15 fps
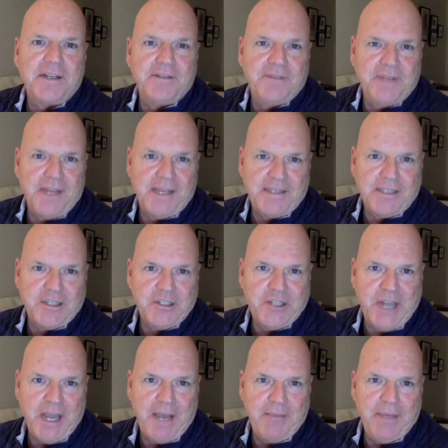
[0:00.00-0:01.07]
Vanessa
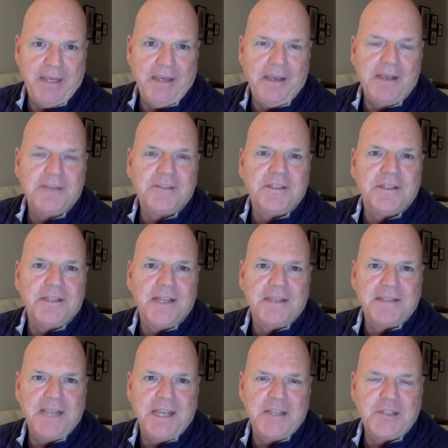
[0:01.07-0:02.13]
Shami, also a Less
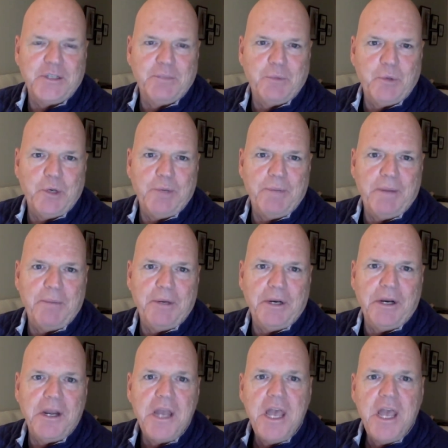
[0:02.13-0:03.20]
Cancer board member.
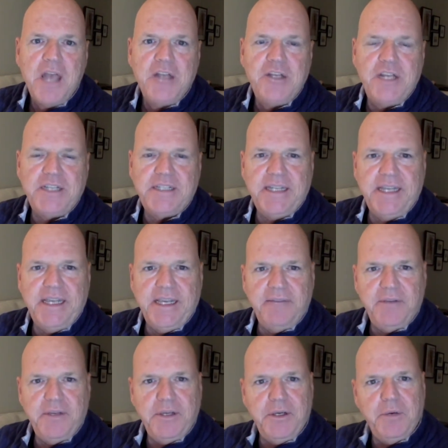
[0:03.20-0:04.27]
Just to give
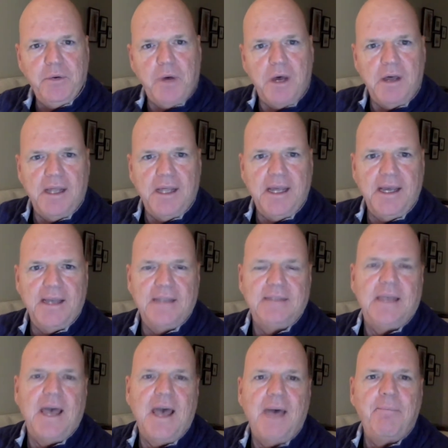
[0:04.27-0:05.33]
you all a heads
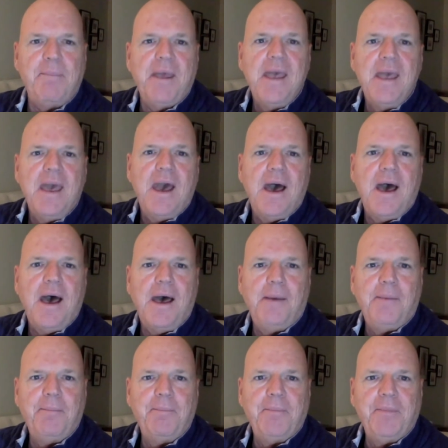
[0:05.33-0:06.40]
up,
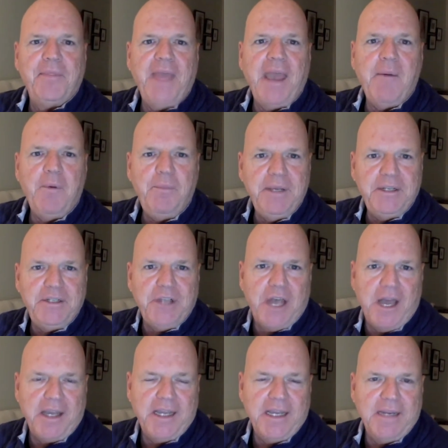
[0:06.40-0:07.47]
they will be
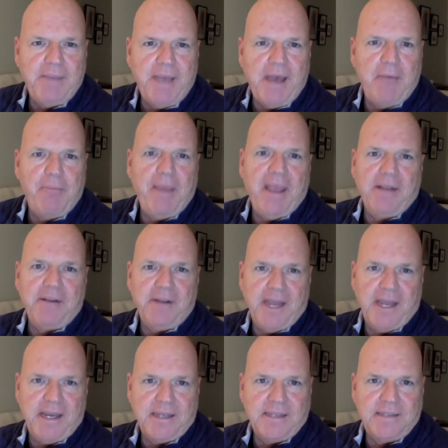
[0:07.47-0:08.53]
talking about
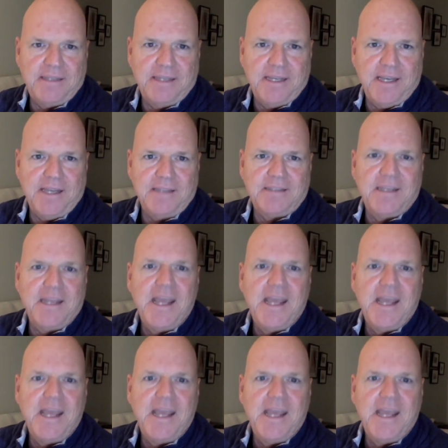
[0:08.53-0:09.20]
pancreatic cyst.